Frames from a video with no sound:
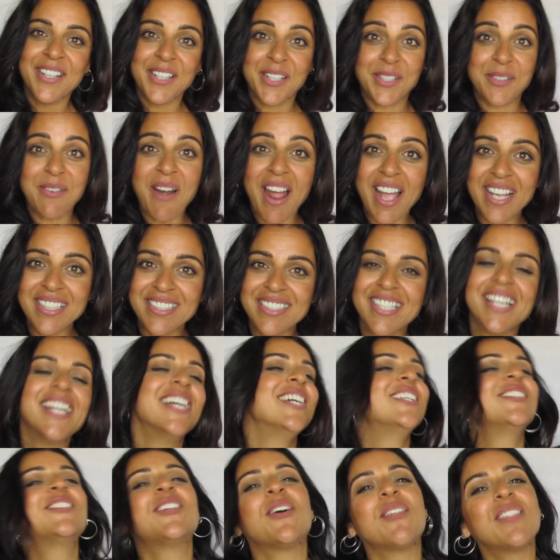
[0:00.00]
All right.
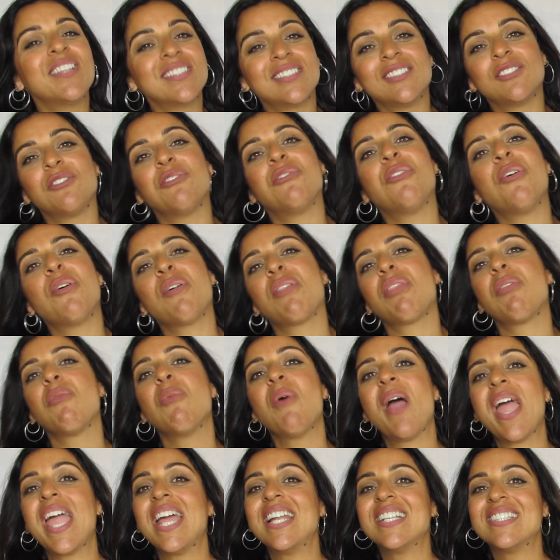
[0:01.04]
So this is the fourth
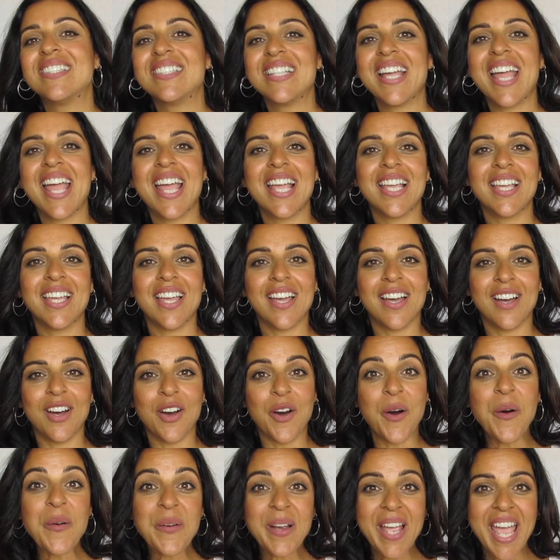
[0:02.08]
way to say
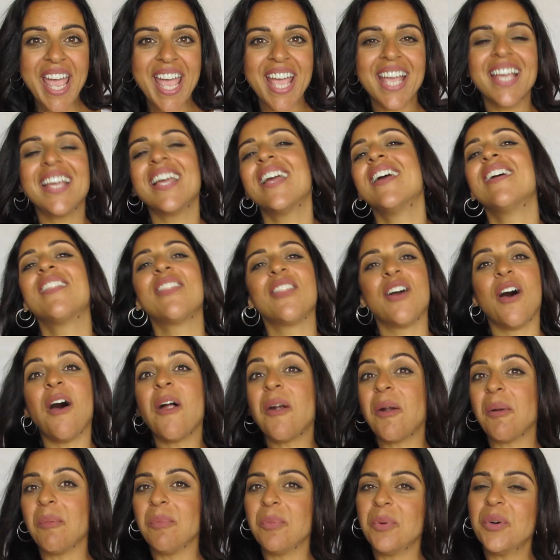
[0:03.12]
okay in the
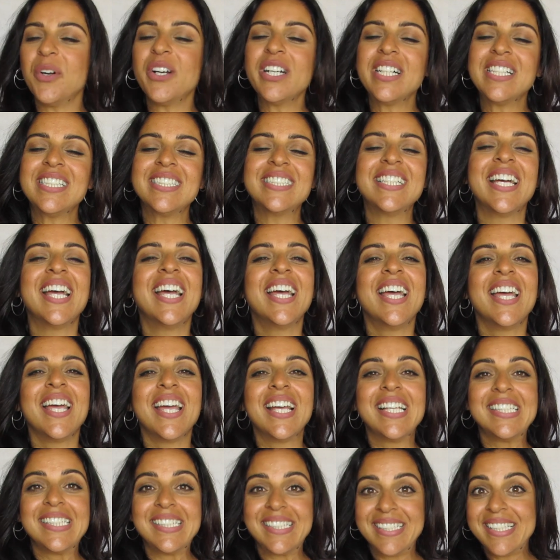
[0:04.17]
Arab world,
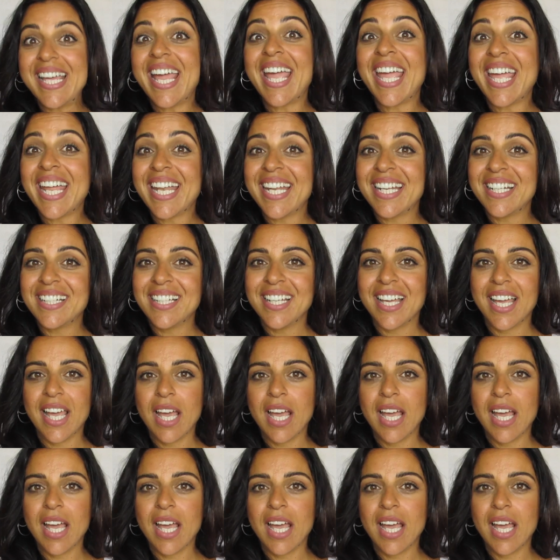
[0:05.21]
Zayn.